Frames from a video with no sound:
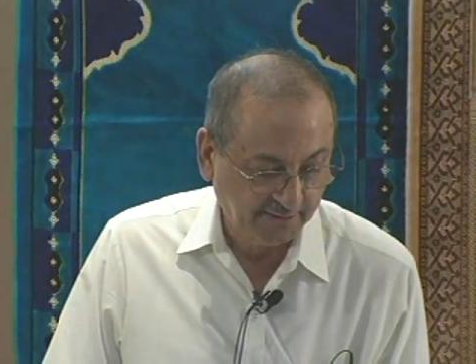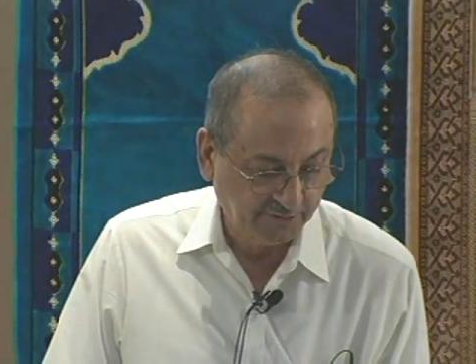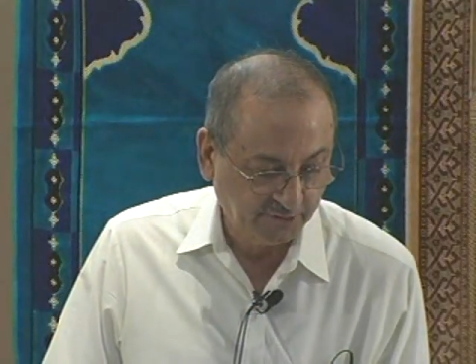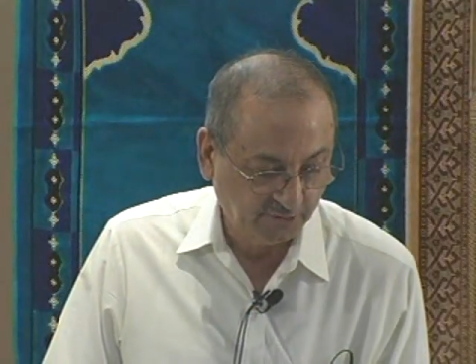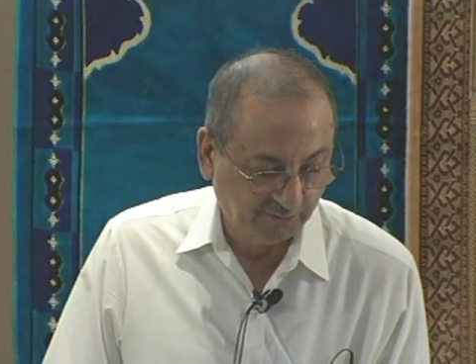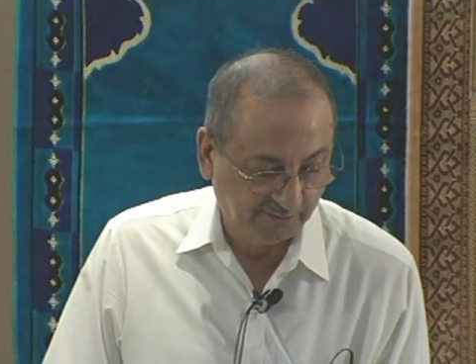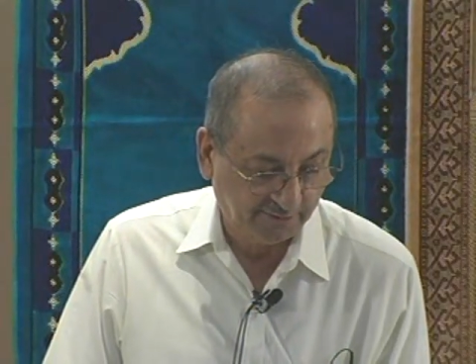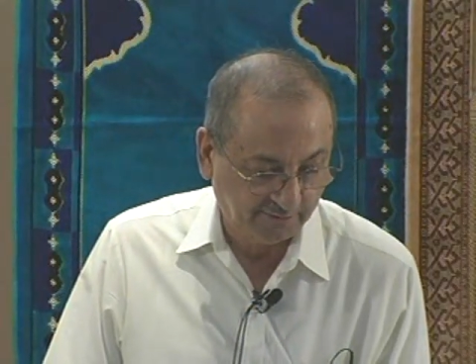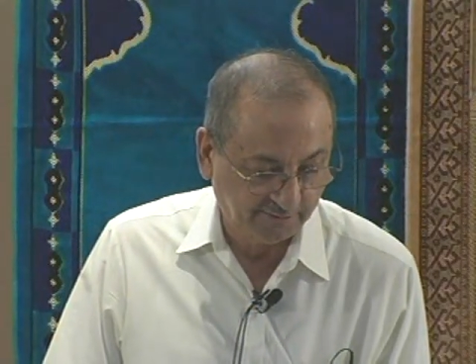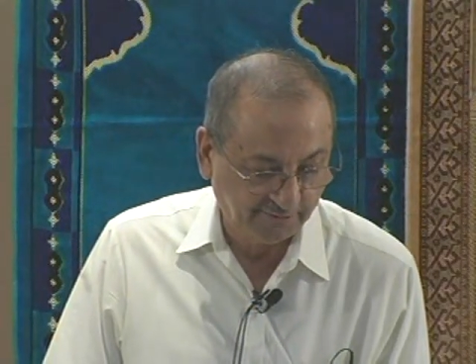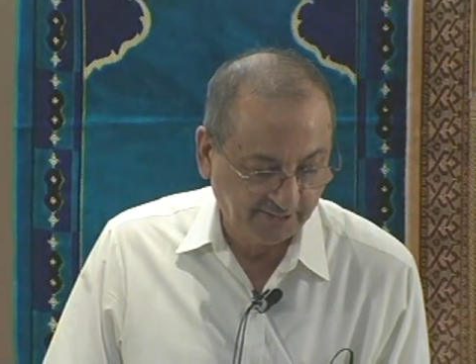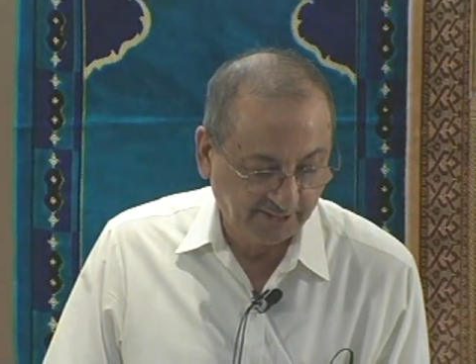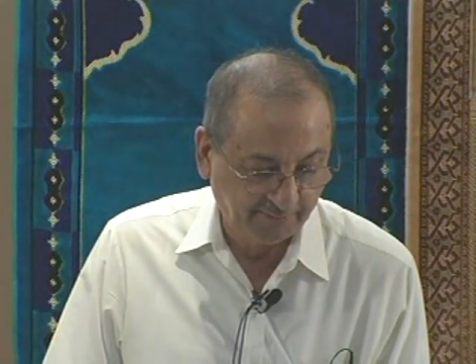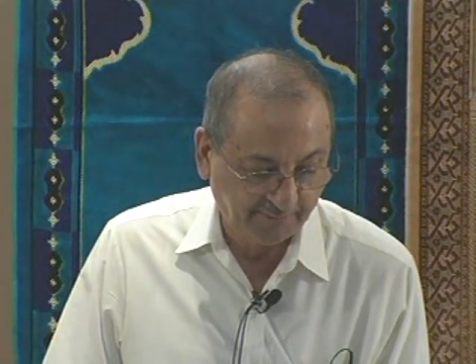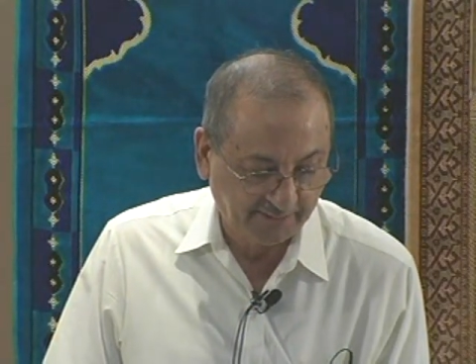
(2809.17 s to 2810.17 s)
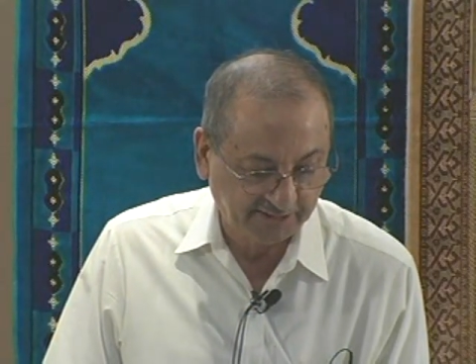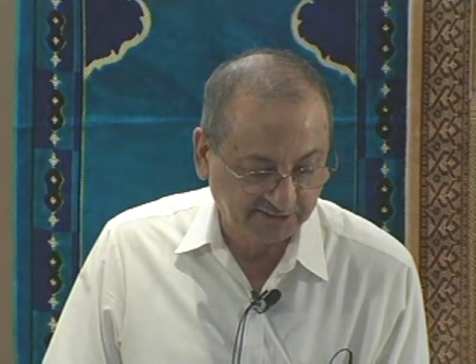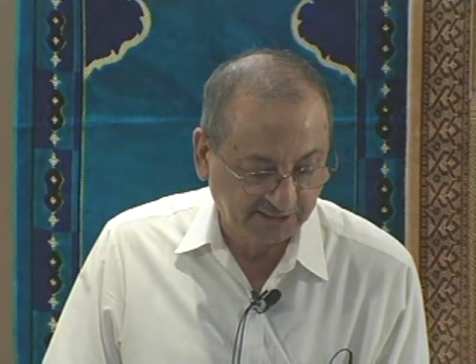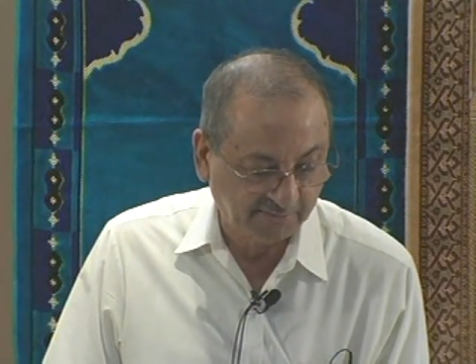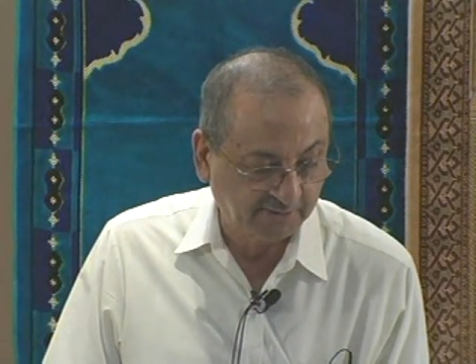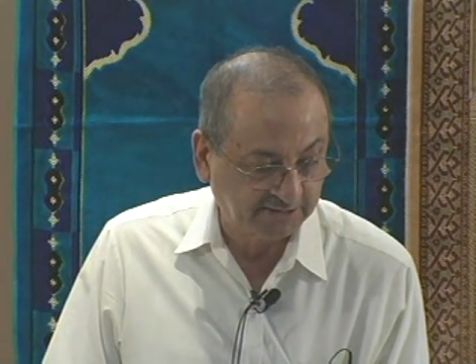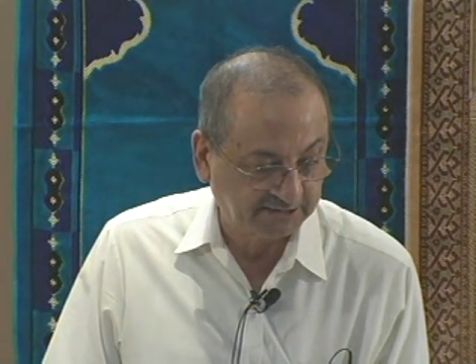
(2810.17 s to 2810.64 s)
You will read page
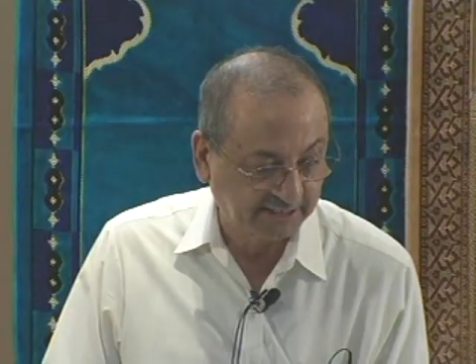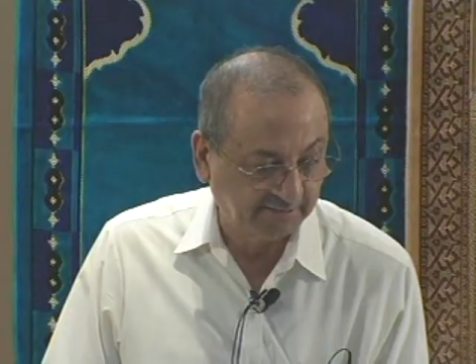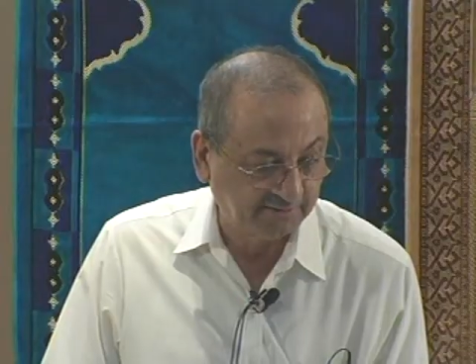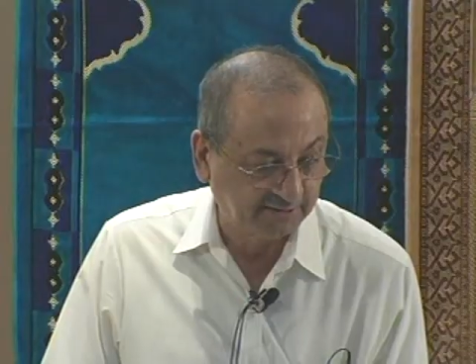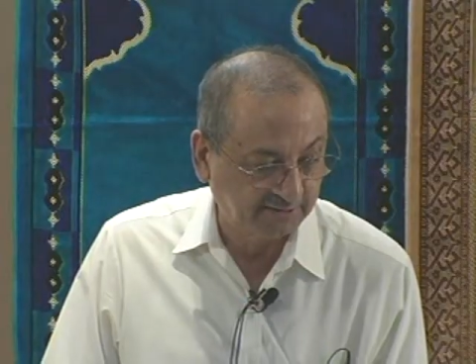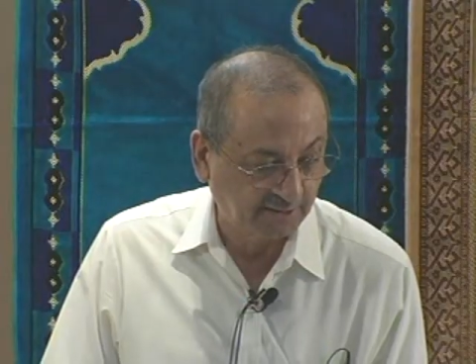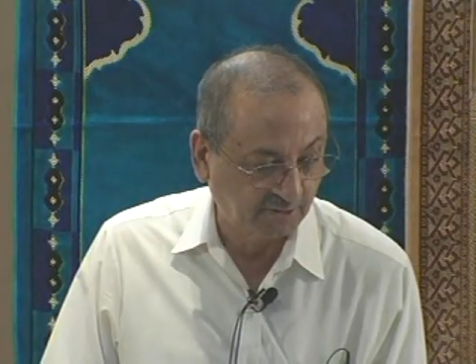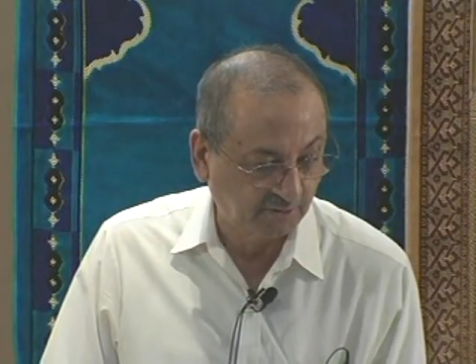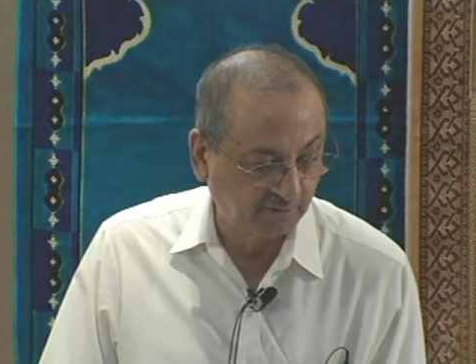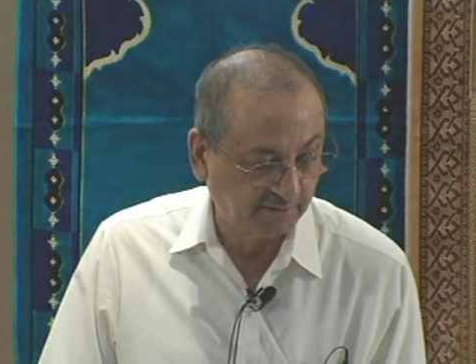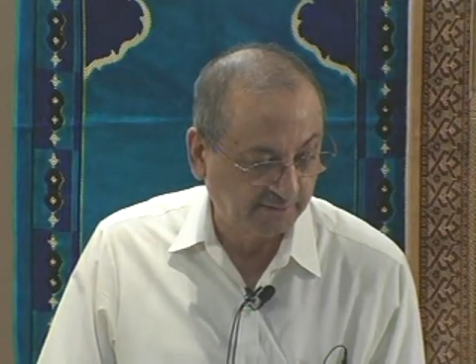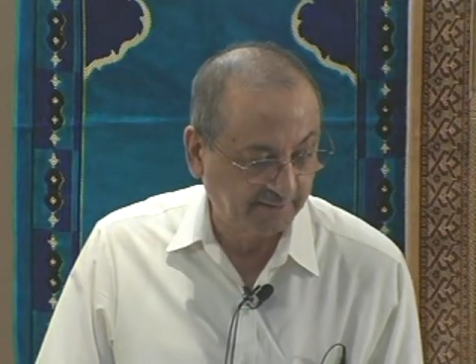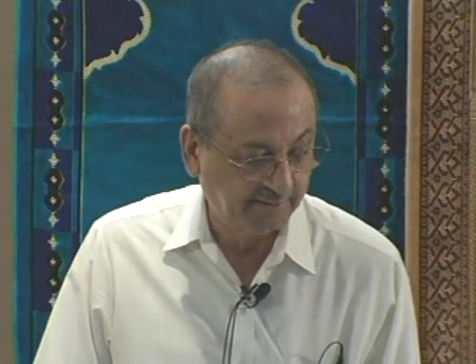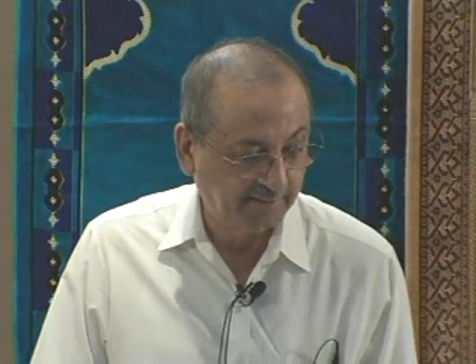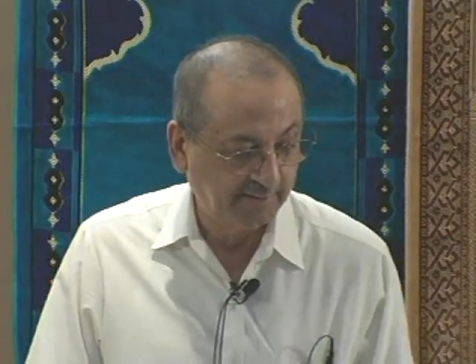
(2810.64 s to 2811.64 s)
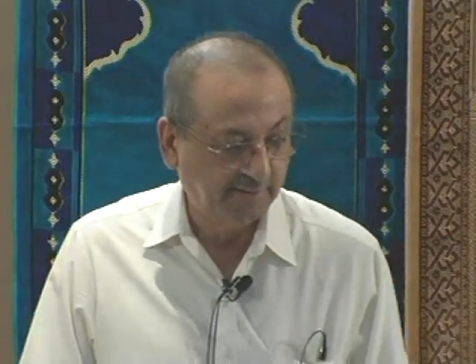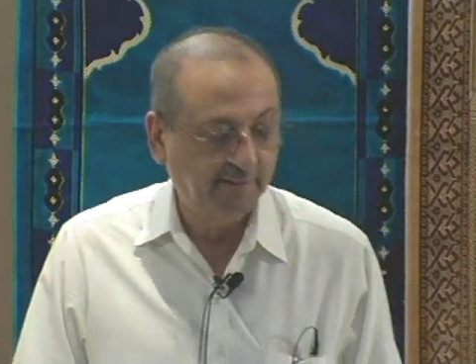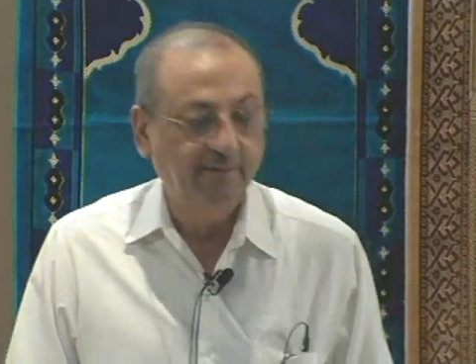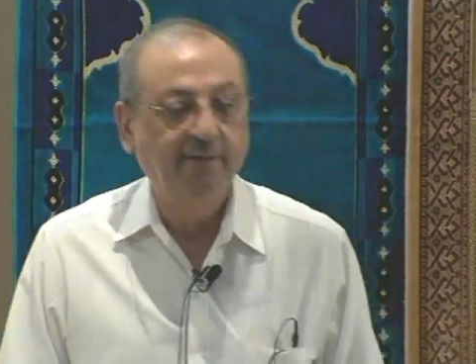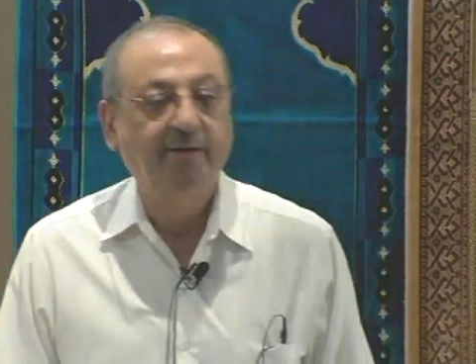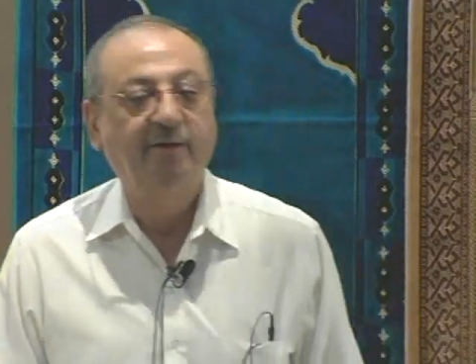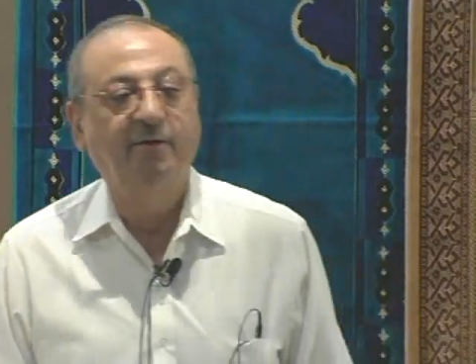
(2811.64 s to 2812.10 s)
number 7 thoroughly.
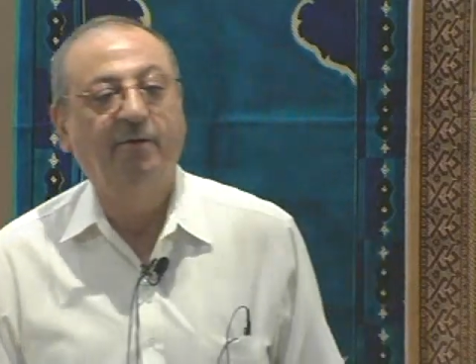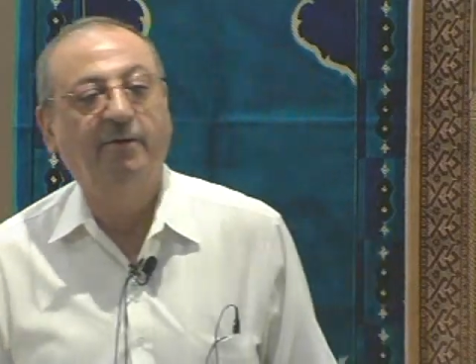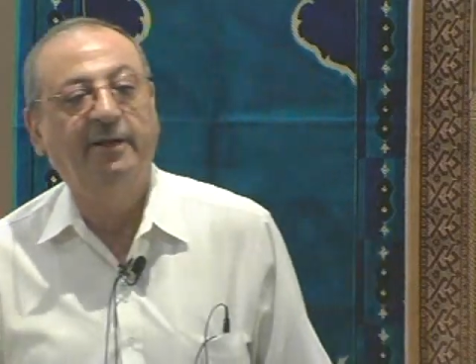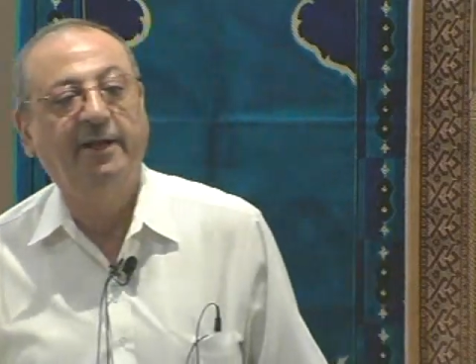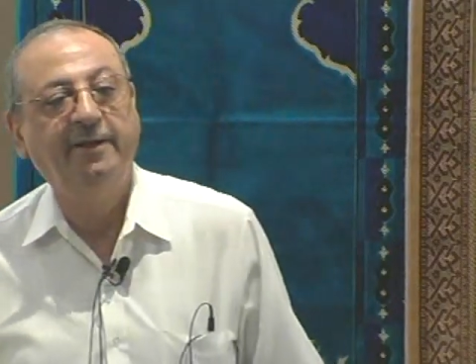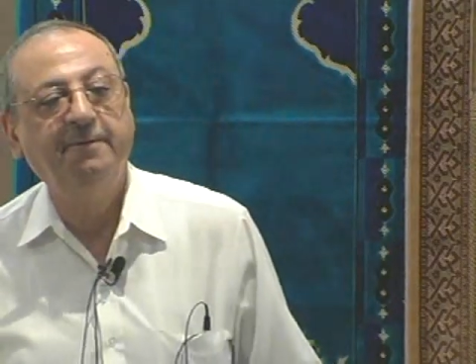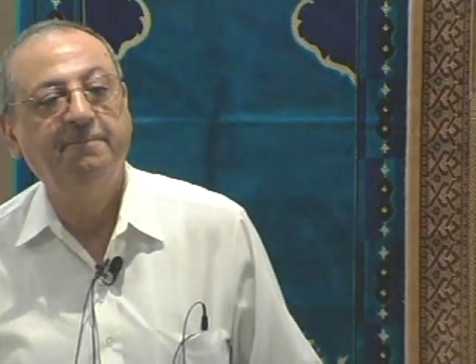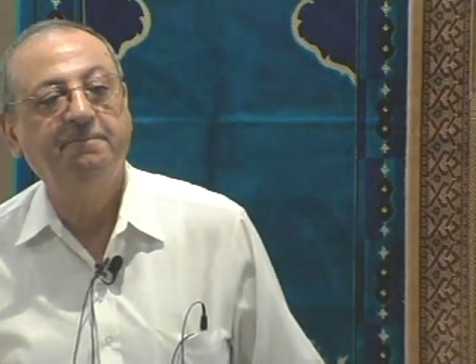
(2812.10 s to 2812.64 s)
Okay?